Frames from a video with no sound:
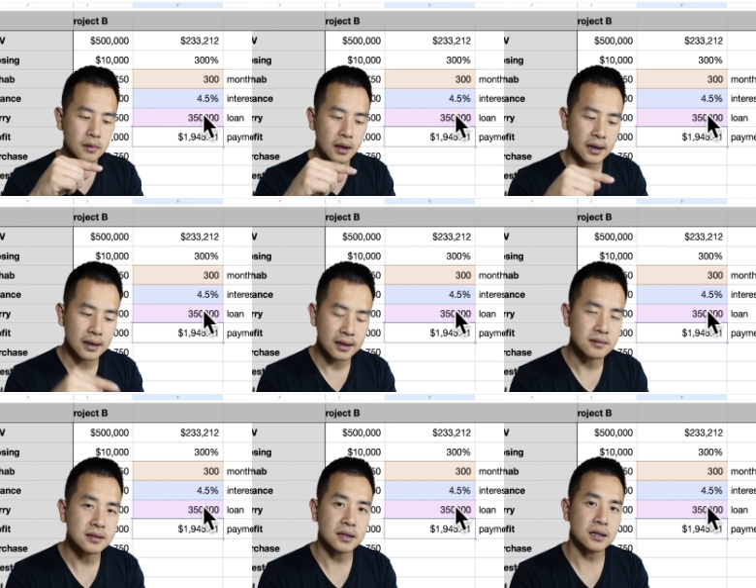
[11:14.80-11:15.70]
and
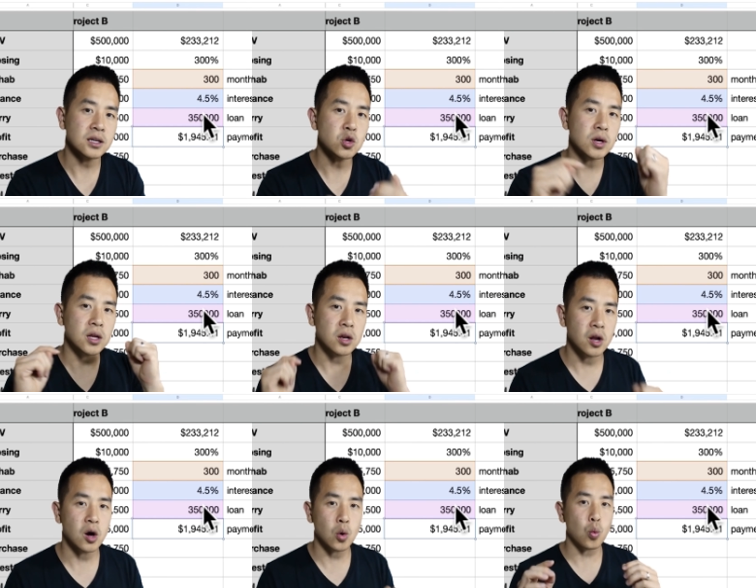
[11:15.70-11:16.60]
instantly you can
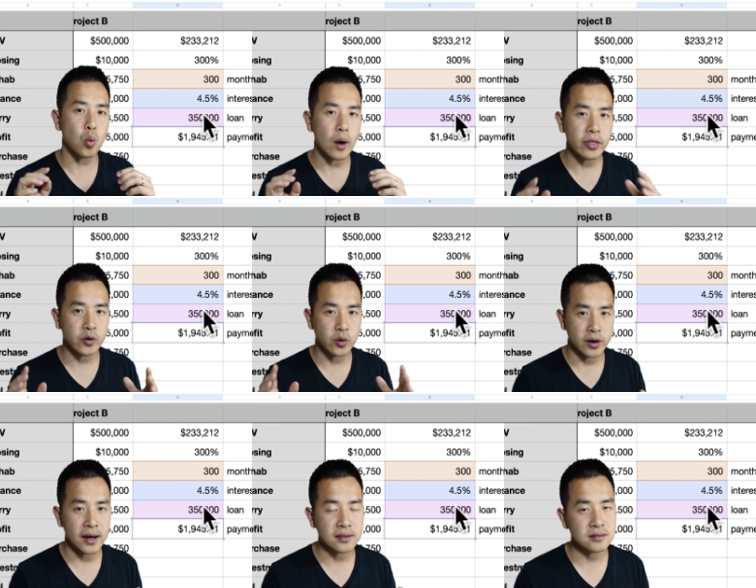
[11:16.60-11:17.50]
know whether or
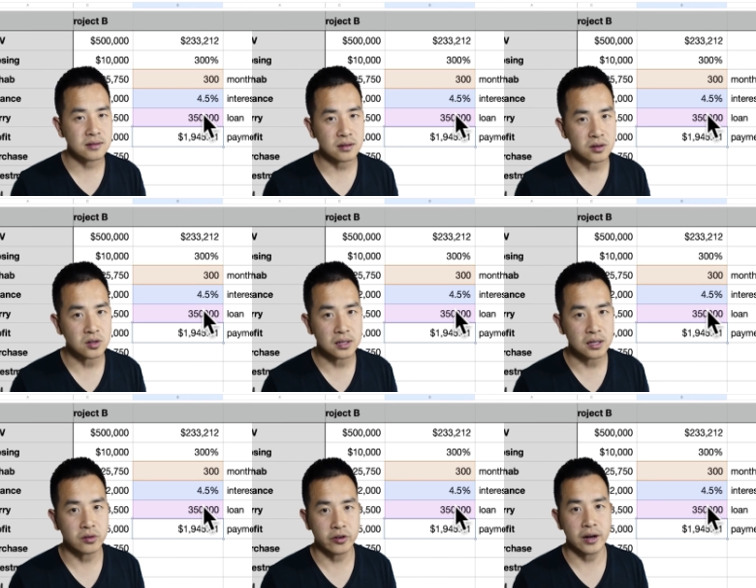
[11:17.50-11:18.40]
not this is a good deal or